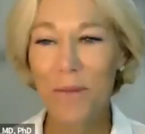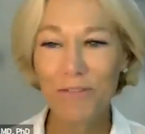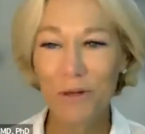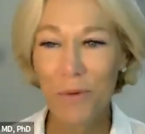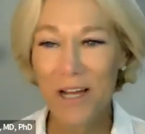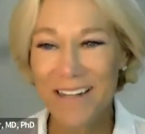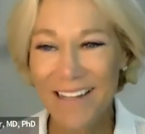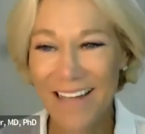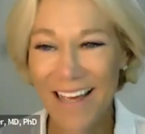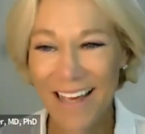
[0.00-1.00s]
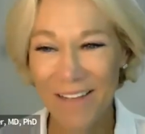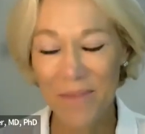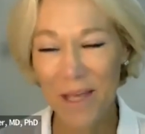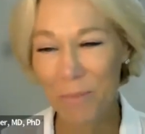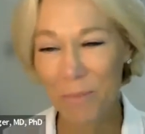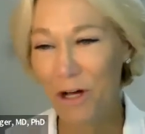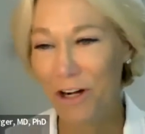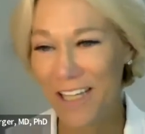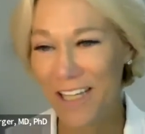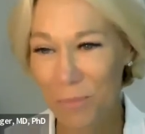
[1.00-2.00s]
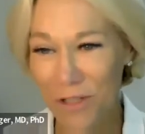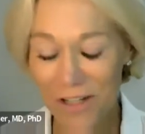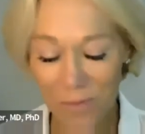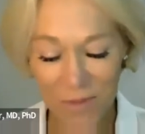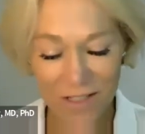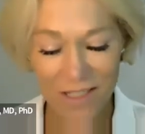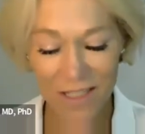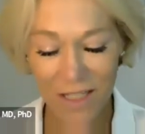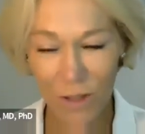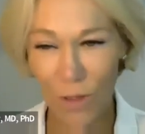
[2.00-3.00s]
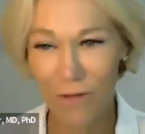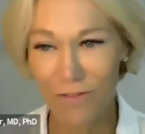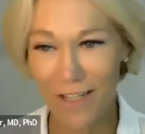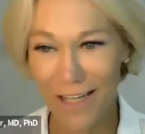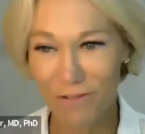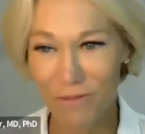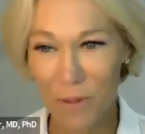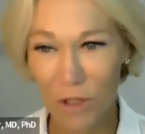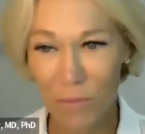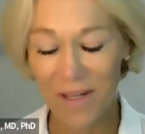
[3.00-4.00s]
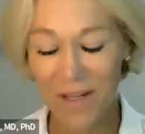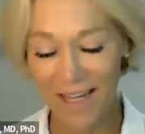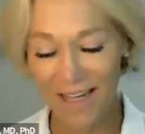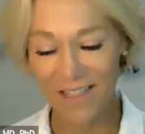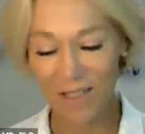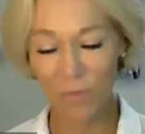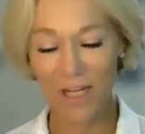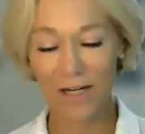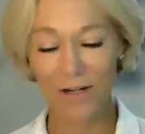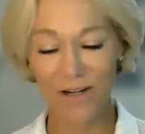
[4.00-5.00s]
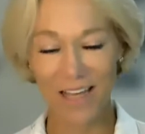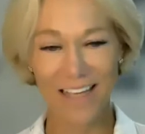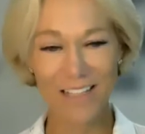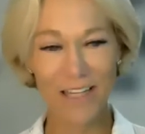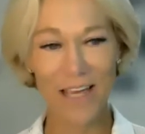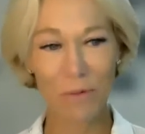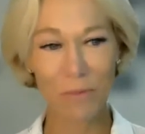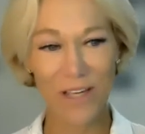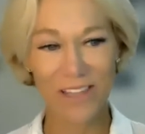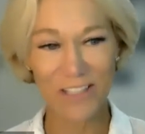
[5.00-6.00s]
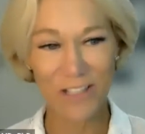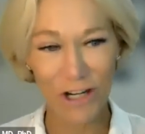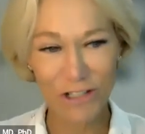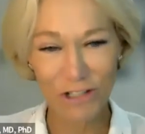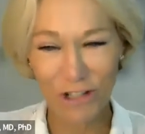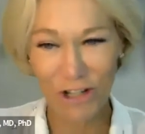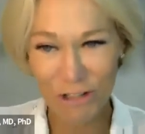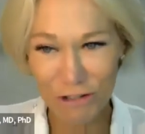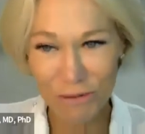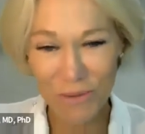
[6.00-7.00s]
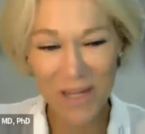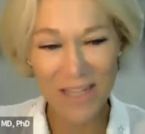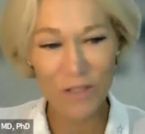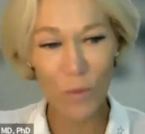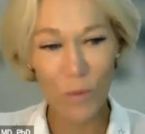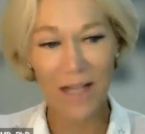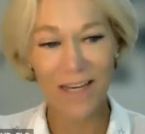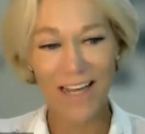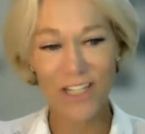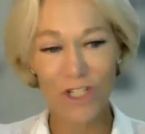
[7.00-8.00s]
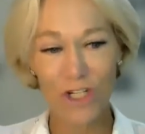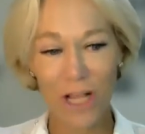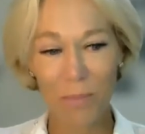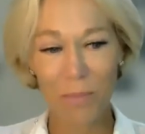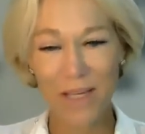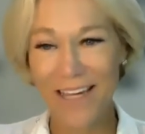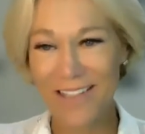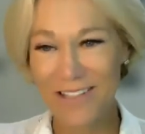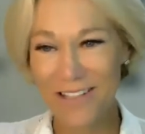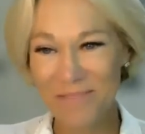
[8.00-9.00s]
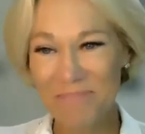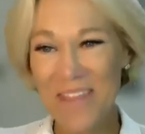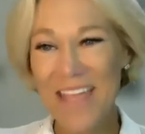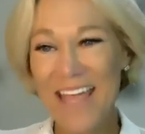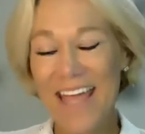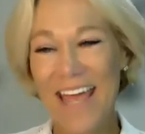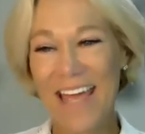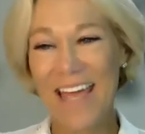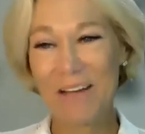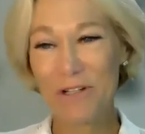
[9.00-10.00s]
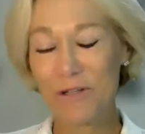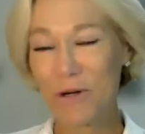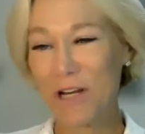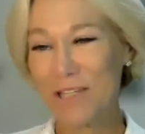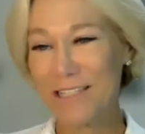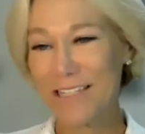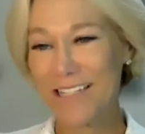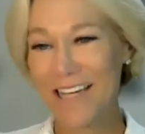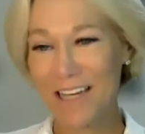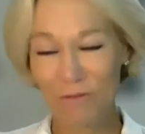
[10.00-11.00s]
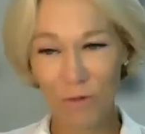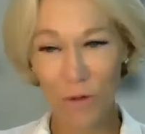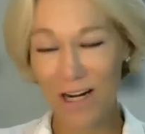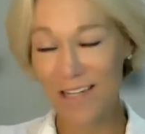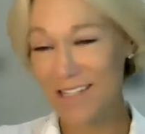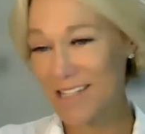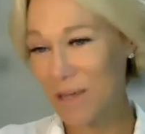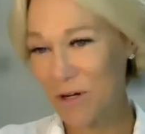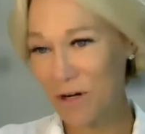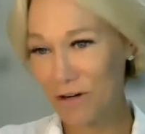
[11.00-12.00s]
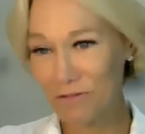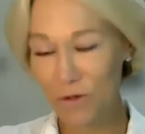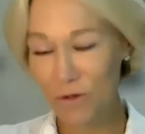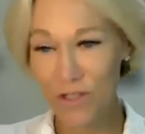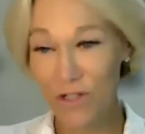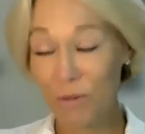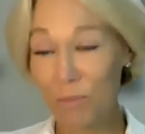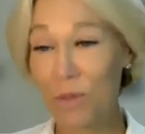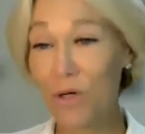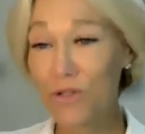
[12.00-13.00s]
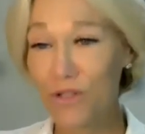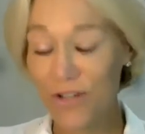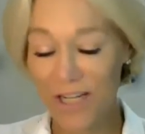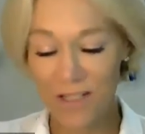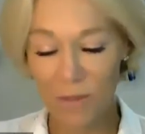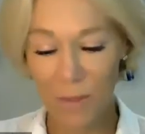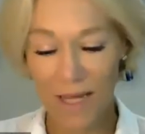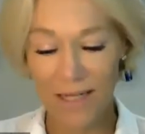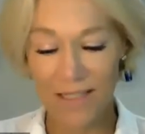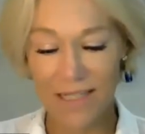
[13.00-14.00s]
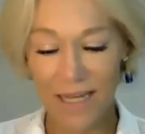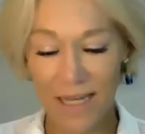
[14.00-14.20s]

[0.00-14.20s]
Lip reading: everyone. I'm Karin Hehenberger. I'm the CEO of Lyfebulb, and I'm here together with Dr. John Crew, as well as Shelby Hansen. And we're joining me today for a seminar focused on post-transplant